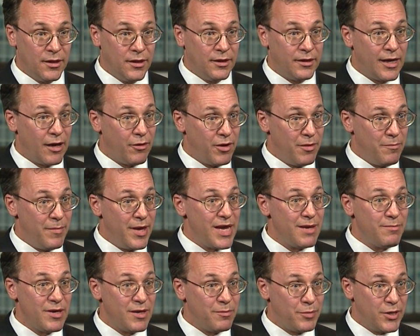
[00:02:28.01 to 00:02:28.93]
Now, it
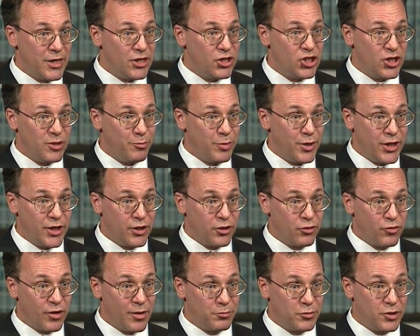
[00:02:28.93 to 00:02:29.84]
may be PGP
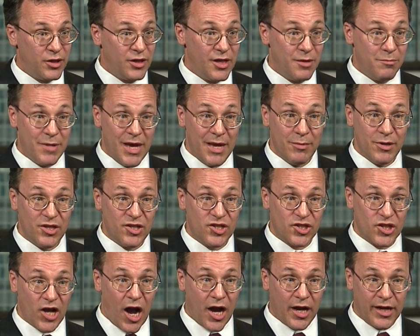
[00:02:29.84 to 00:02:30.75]
encrypted, it may be
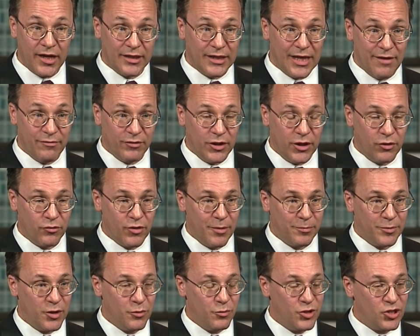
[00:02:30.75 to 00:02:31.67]
socket level
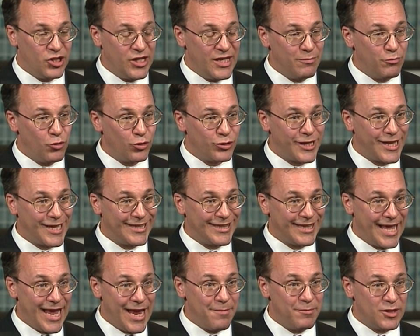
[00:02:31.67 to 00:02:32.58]
encrypted, which Diebold
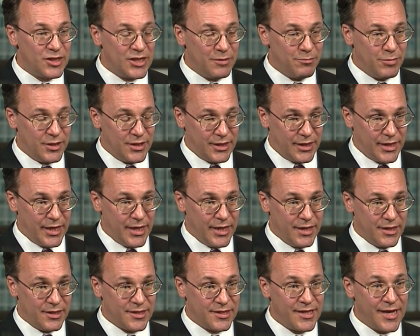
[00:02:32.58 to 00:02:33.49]
claims to be the
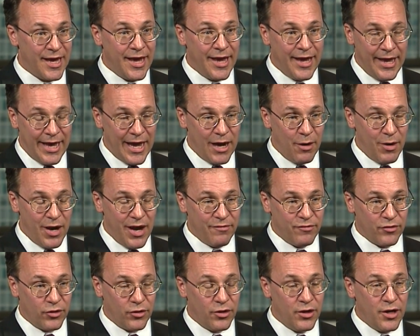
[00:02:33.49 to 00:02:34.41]
case.
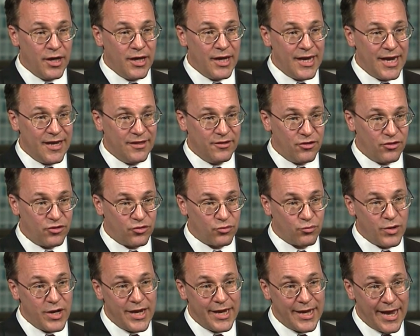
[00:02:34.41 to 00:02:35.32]
However, in the
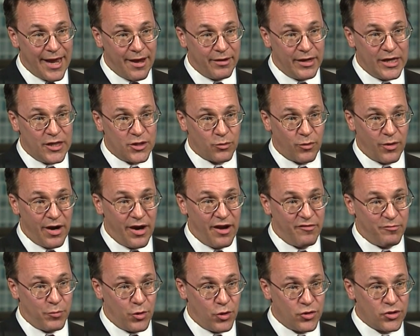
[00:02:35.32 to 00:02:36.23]
3 counties where I
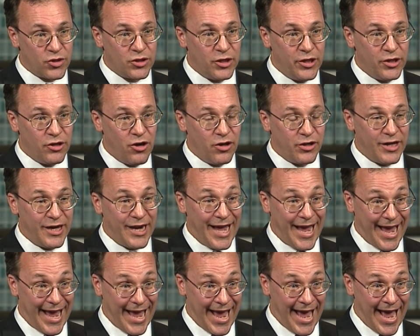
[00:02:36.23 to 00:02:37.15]
have personally gone and
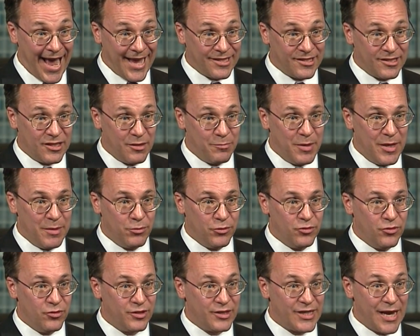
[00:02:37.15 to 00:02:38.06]
asked the people
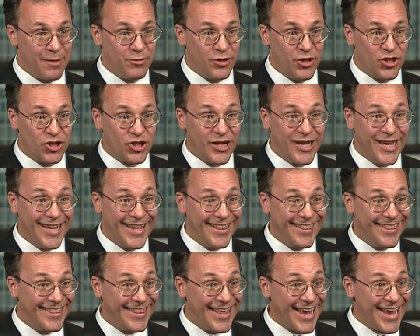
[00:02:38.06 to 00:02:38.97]
who do the tabulation,
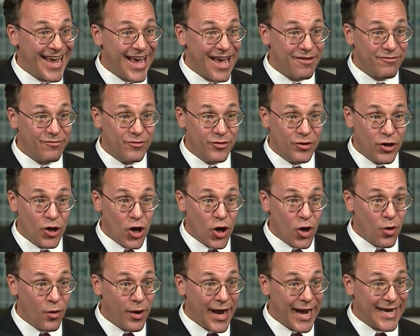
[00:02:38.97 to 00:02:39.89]
they have
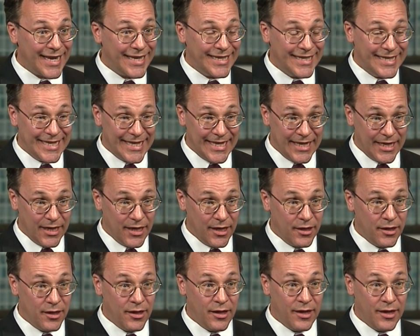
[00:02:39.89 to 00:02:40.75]
no idea